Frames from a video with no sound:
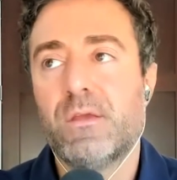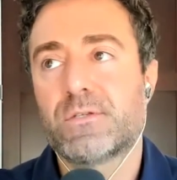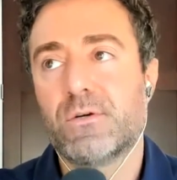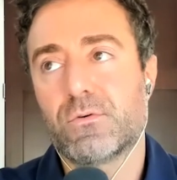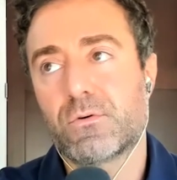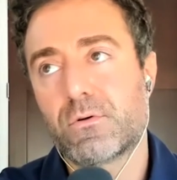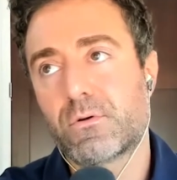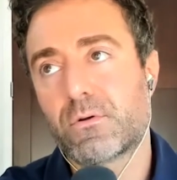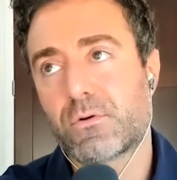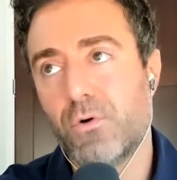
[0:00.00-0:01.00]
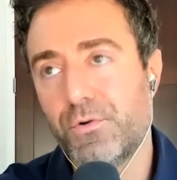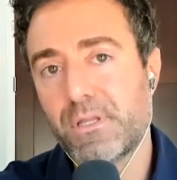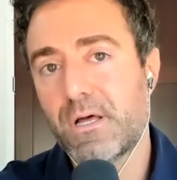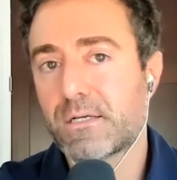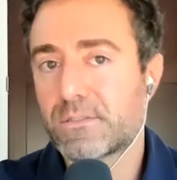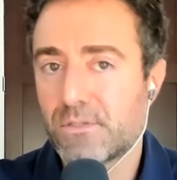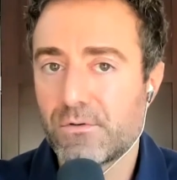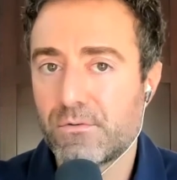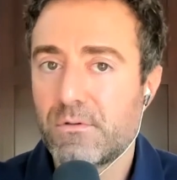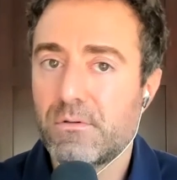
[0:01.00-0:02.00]
So Goldilocks
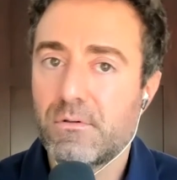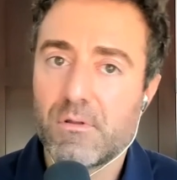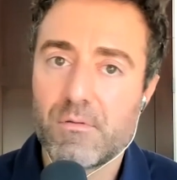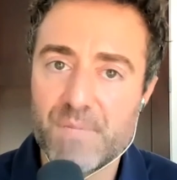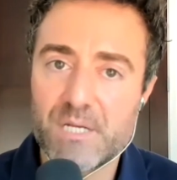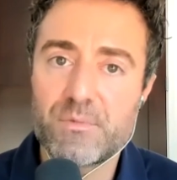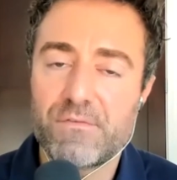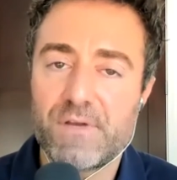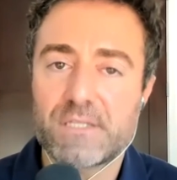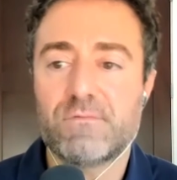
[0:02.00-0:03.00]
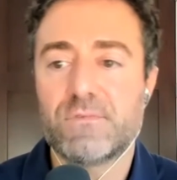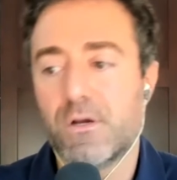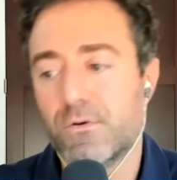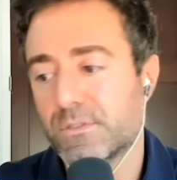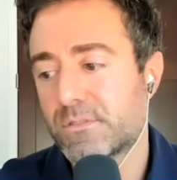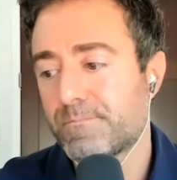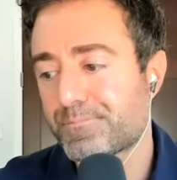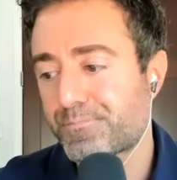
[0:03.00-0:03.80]
zone, minimal effective dose,